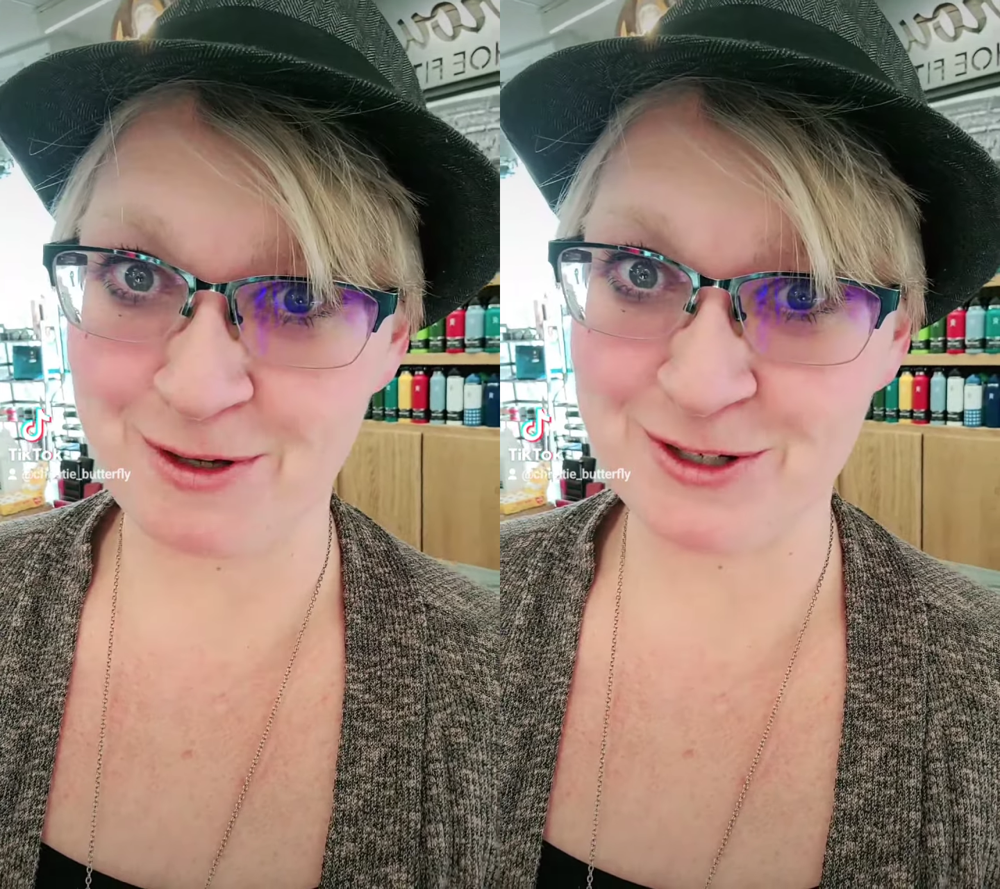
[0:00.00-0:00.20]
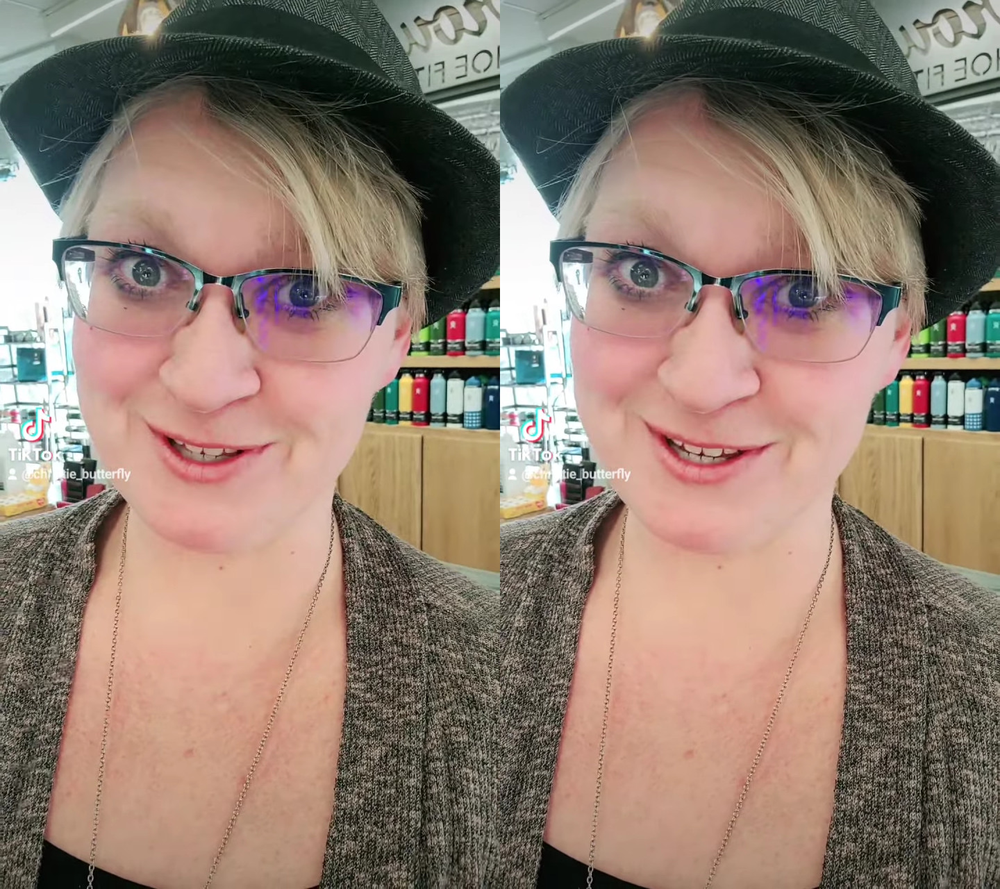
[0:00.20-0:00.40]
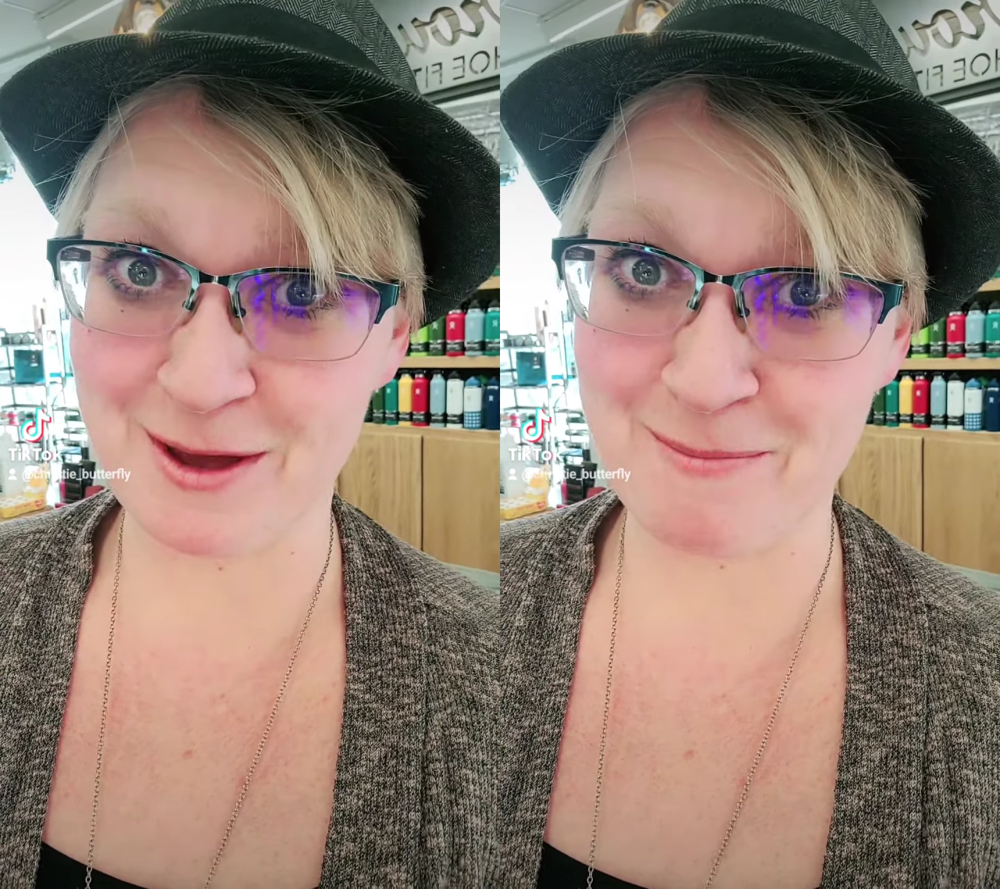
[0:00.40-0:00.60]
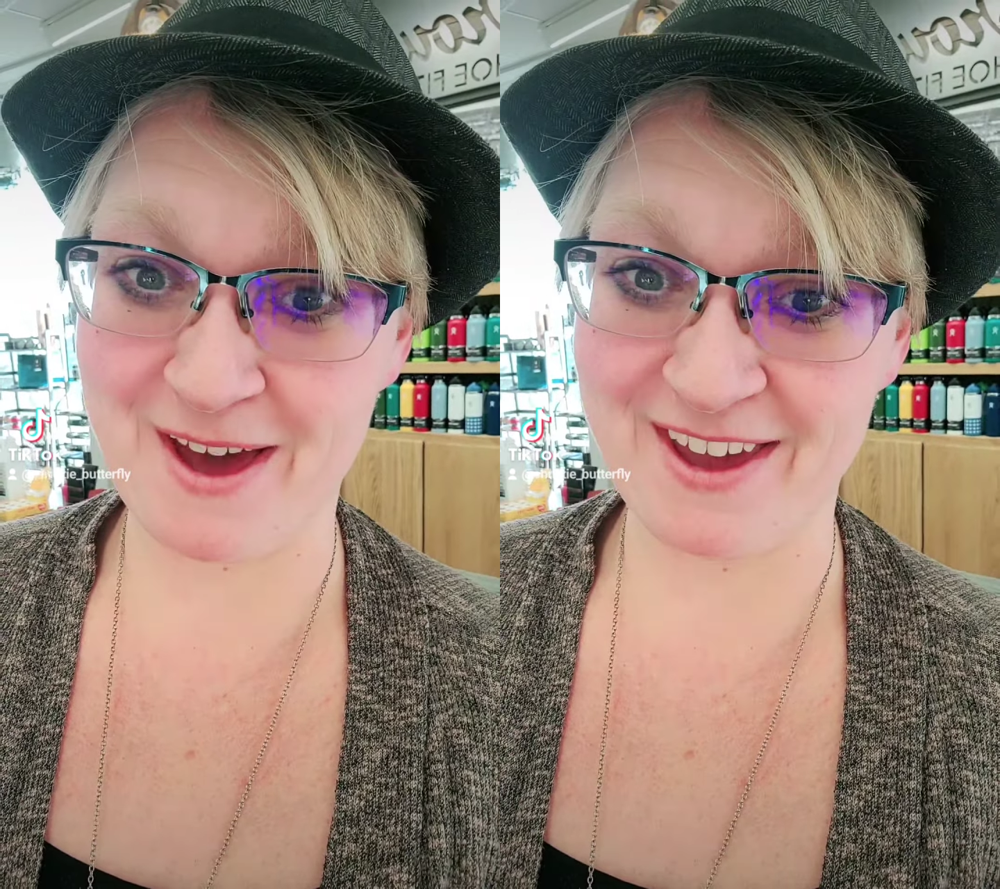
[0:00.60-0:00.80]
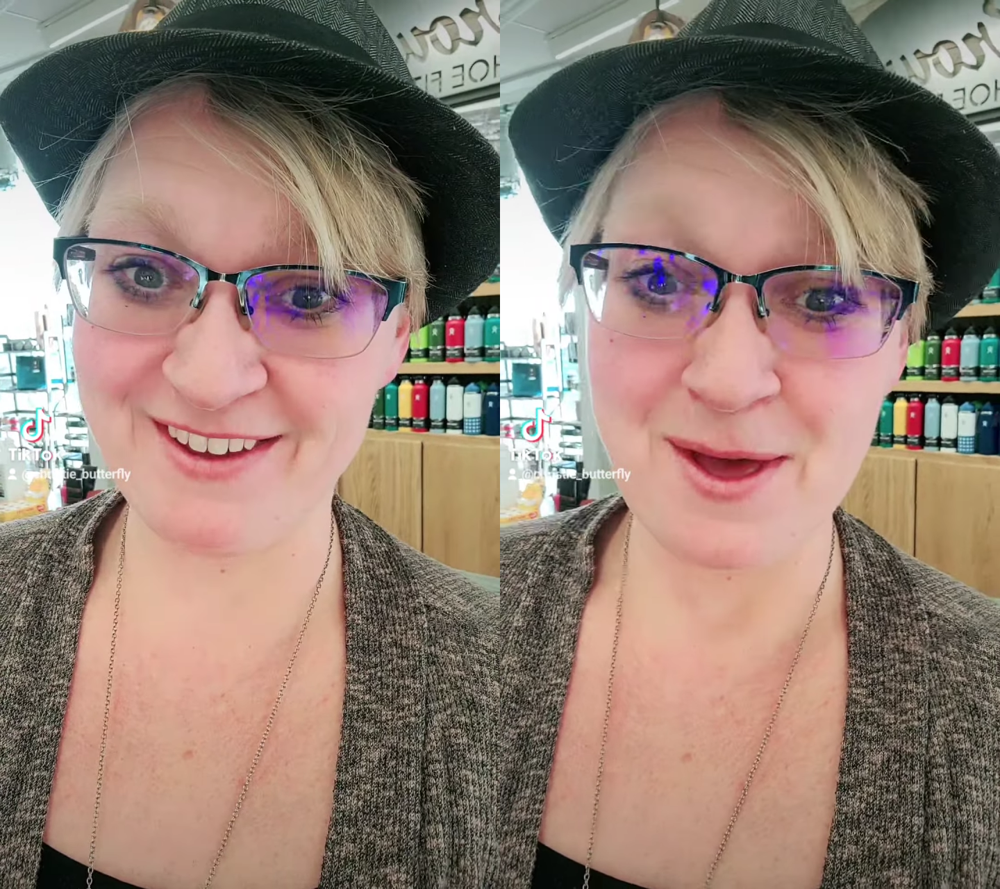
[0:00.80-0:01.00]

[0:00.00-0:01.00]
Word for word: you should stop by.